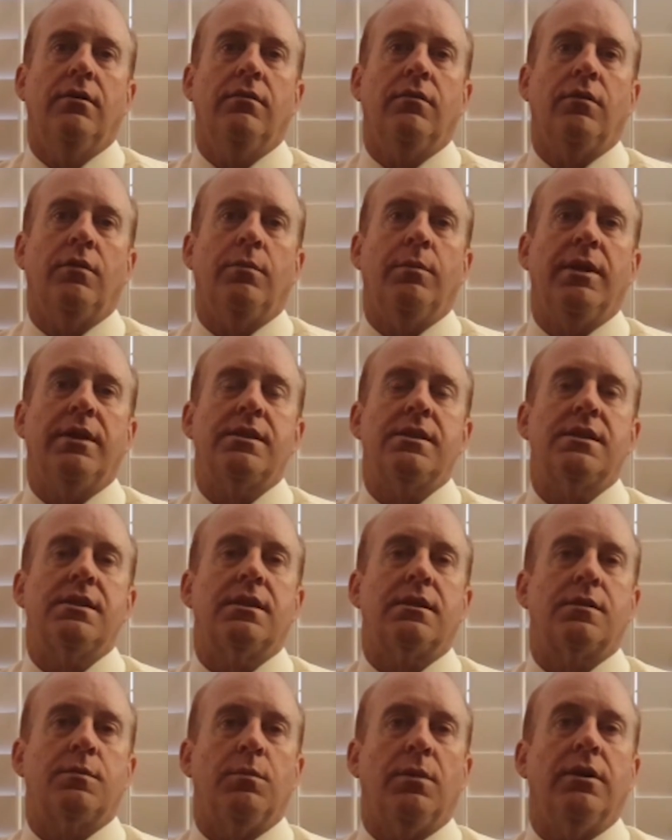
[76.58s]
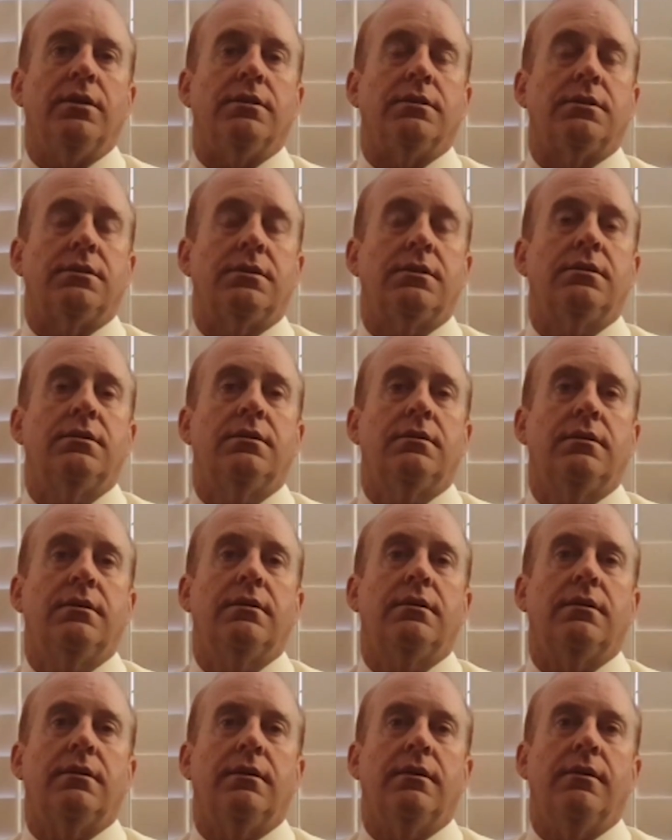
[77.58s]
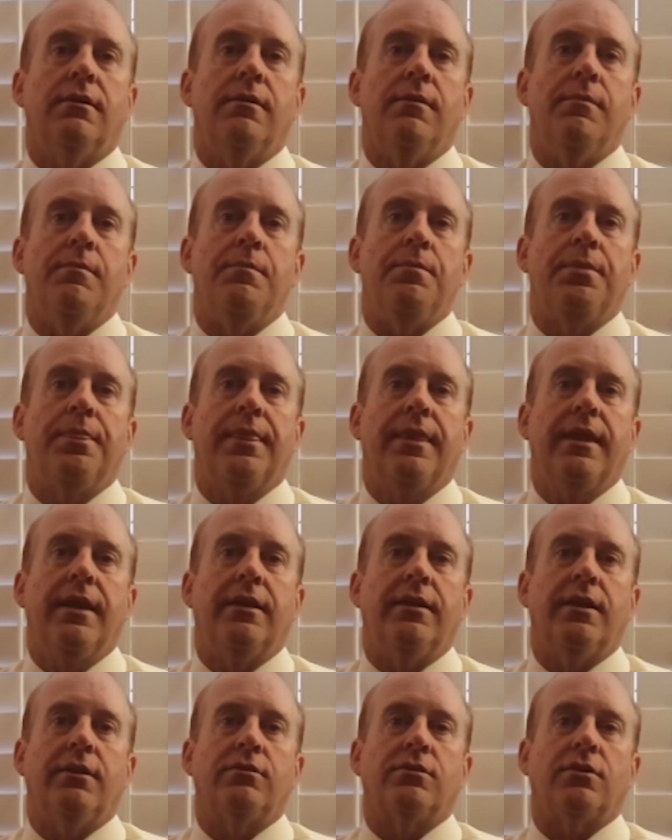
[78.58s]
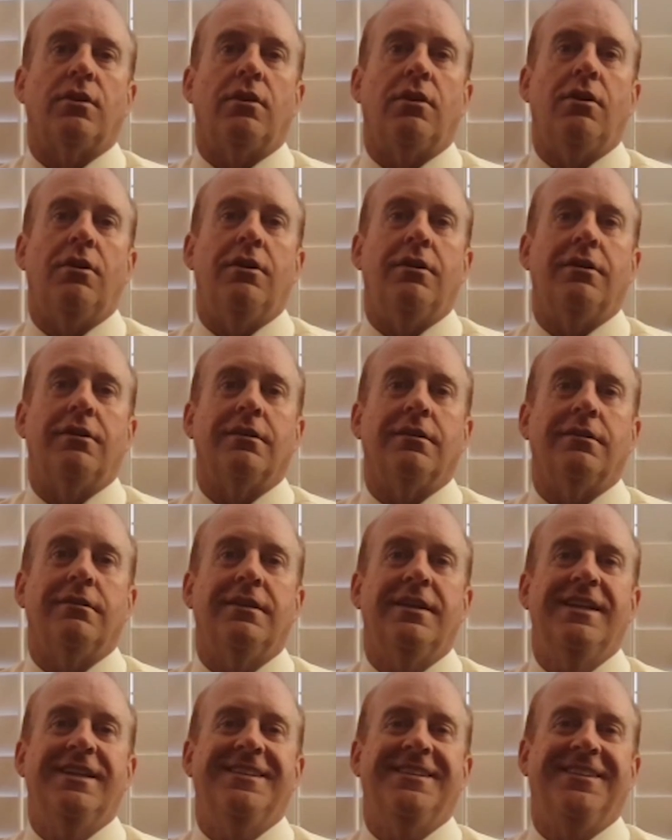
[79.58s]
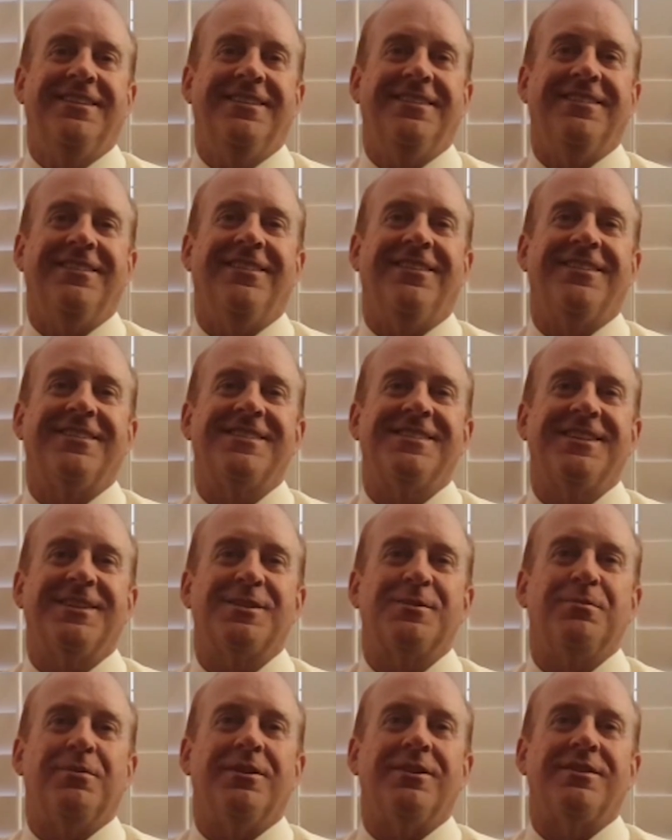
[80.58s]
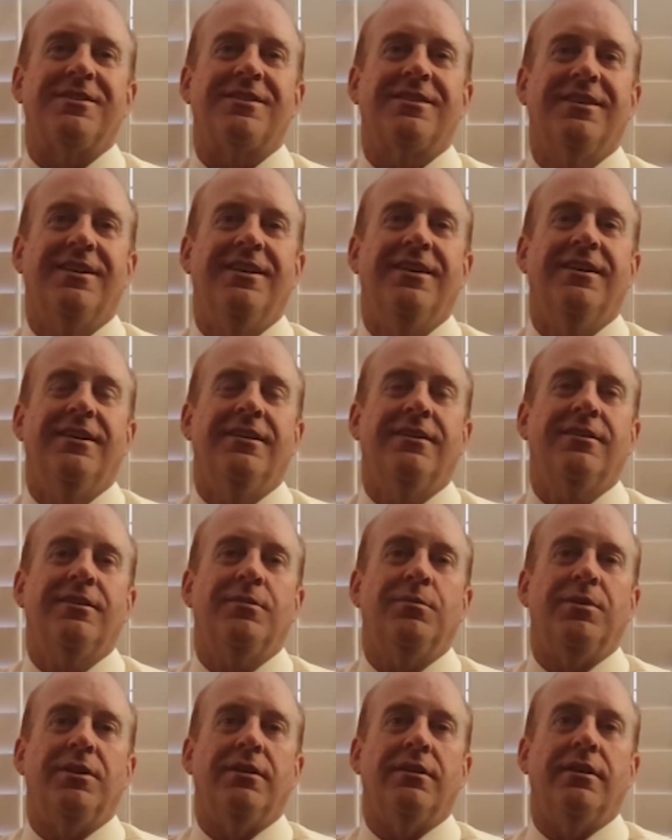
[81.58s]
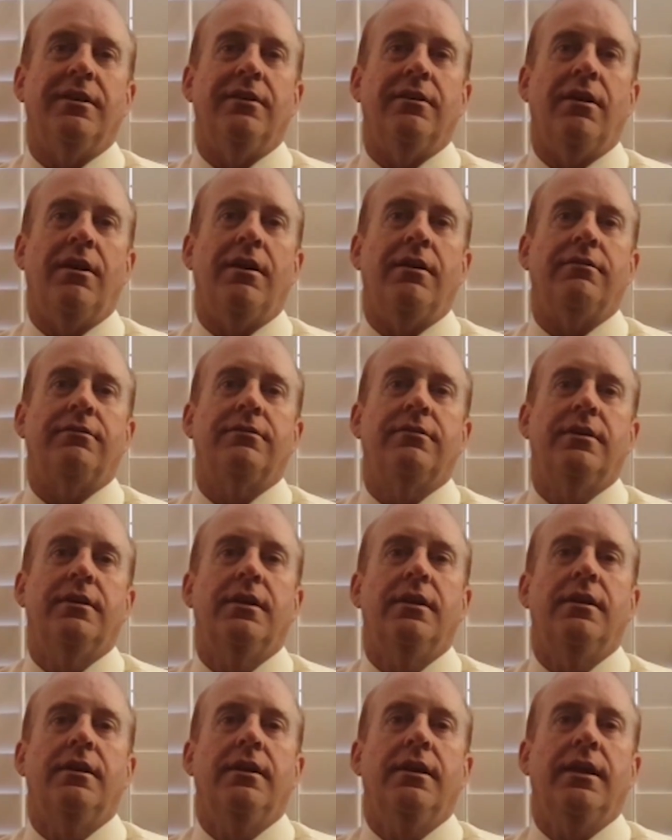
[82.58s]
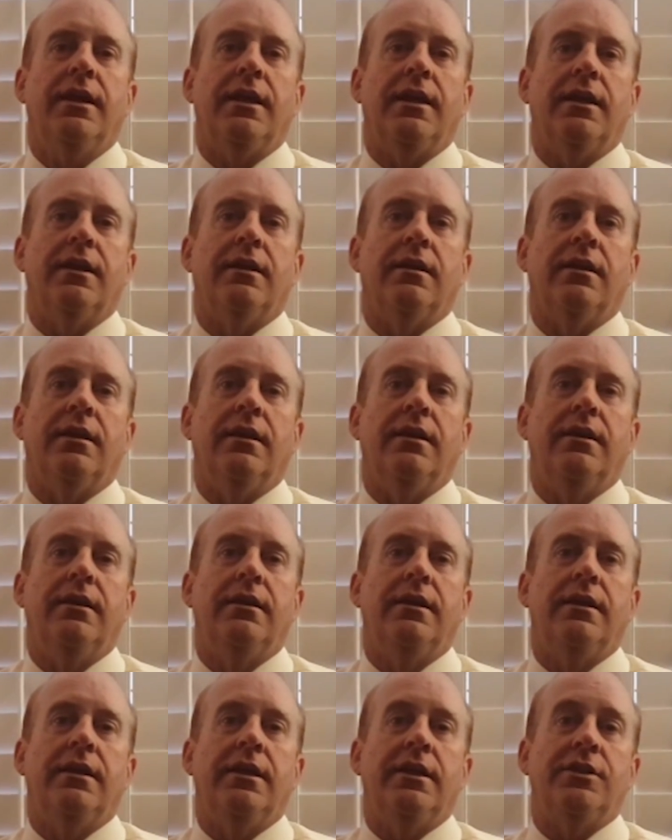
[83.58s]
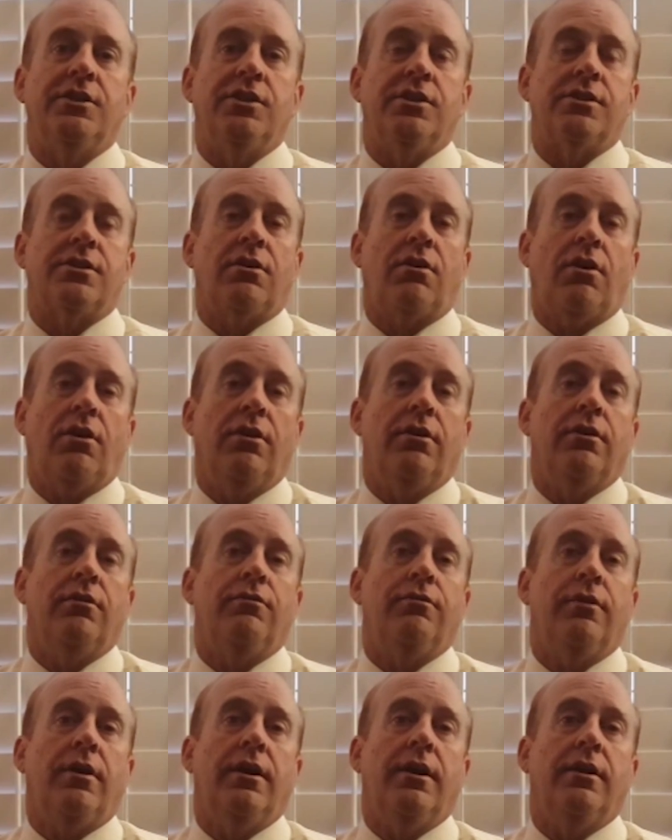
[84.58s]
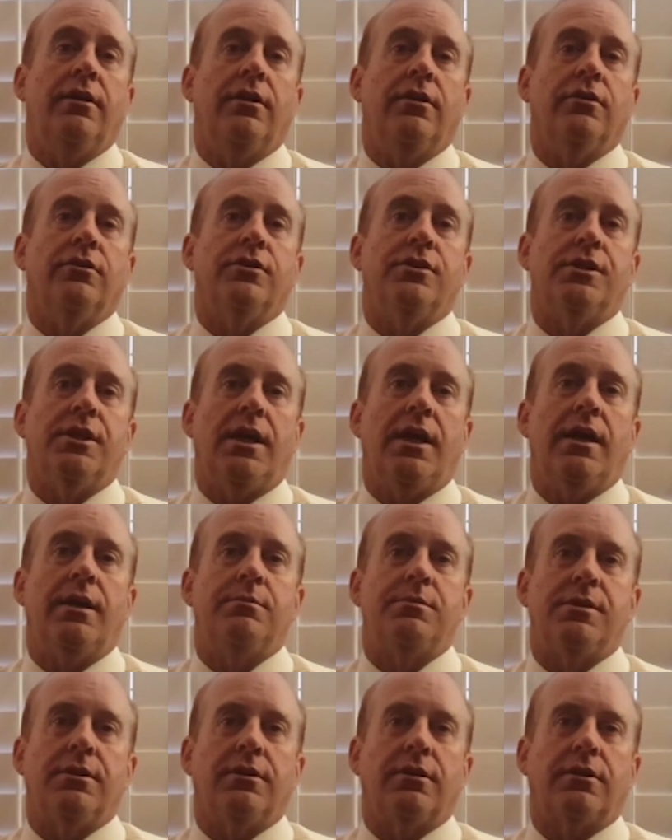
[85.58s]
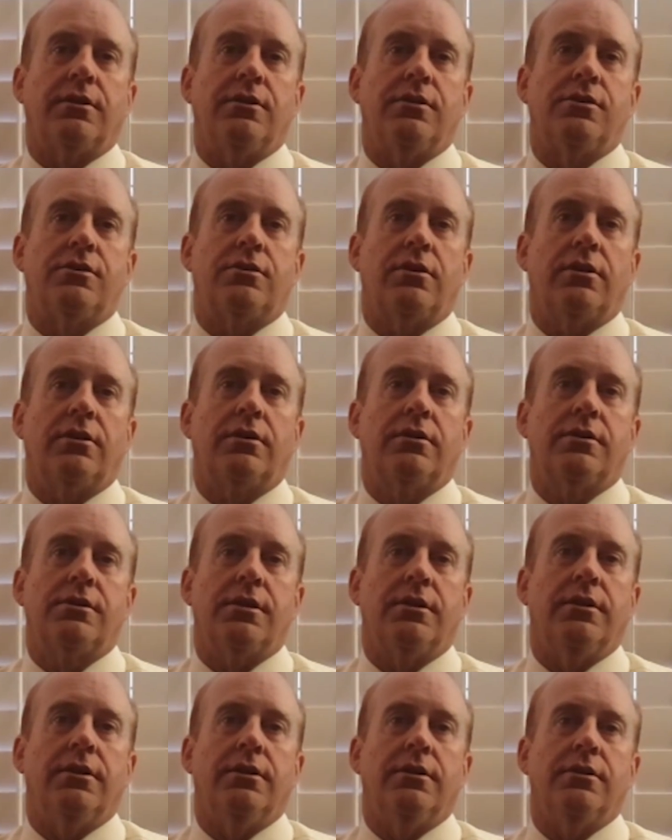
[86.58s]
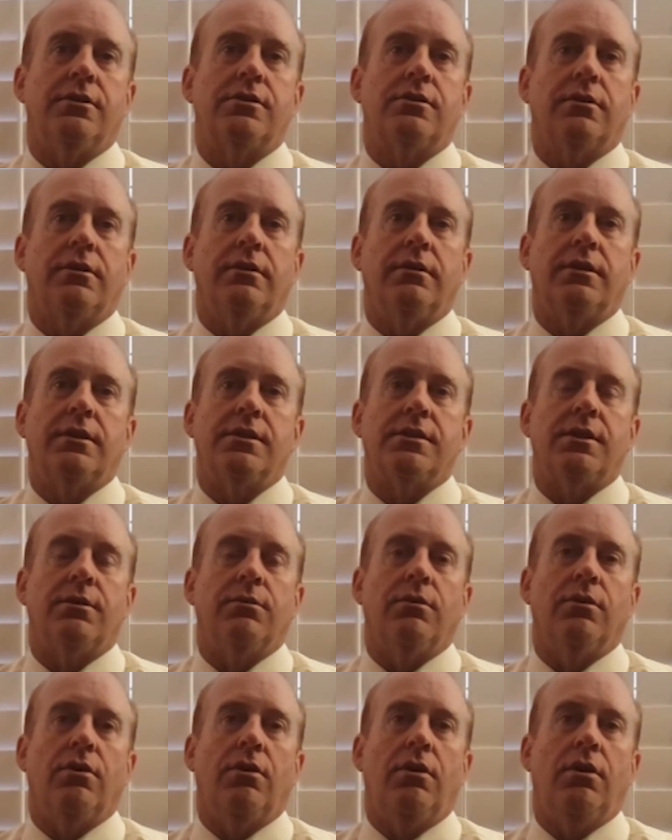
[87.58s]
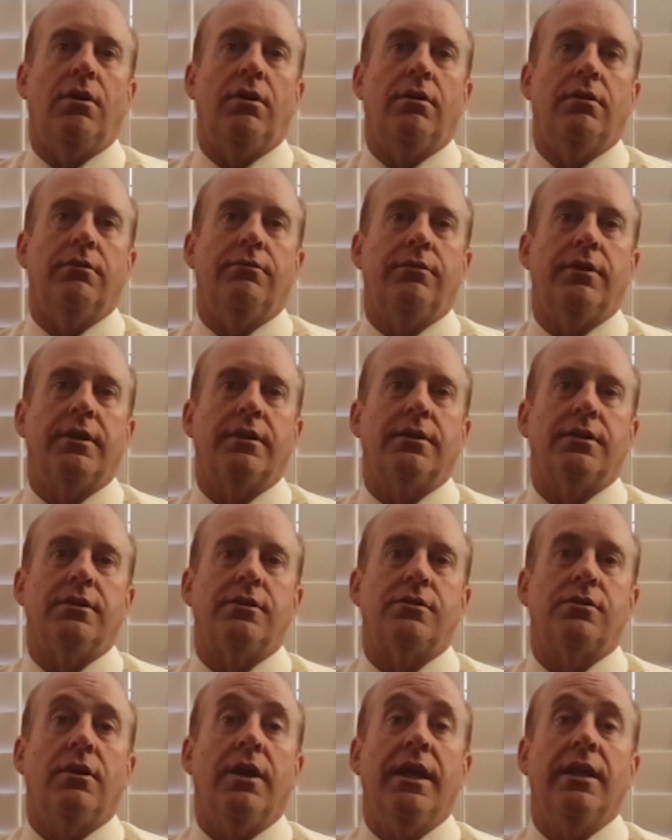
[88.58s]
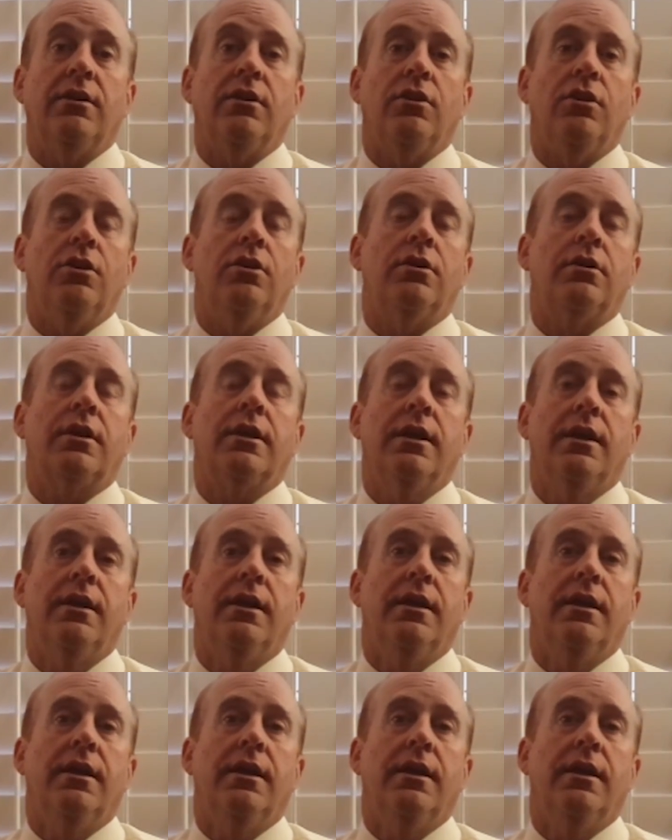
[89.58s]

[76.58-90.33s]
for about 6 months. And that was a long, long 6 months to be laid off, and just hard to find other jobs in the construction industry because they were all affected. So I had to look